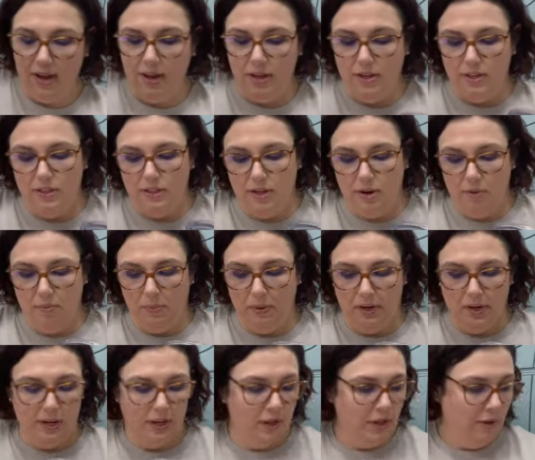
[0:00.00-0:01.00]
So I'm
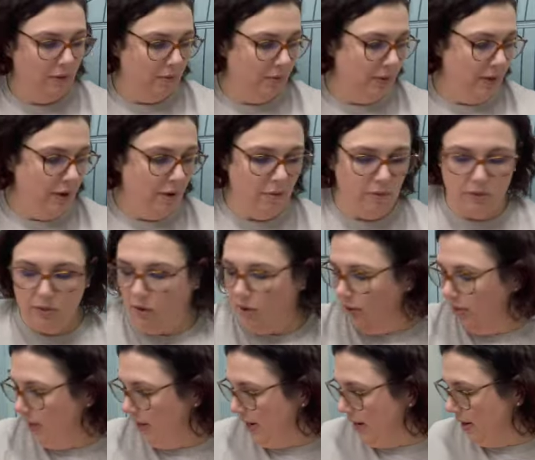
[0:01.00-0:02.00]
gonna include those
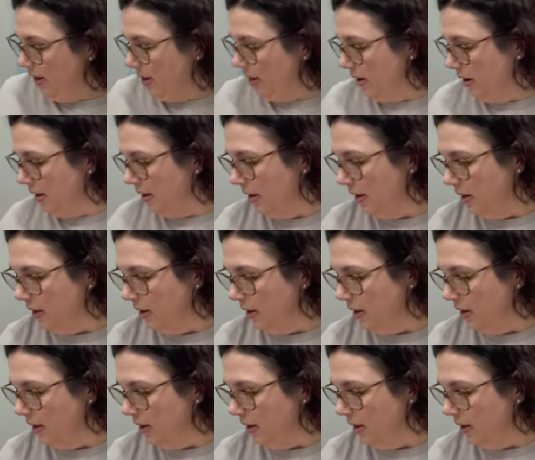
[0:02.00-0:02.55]
on there.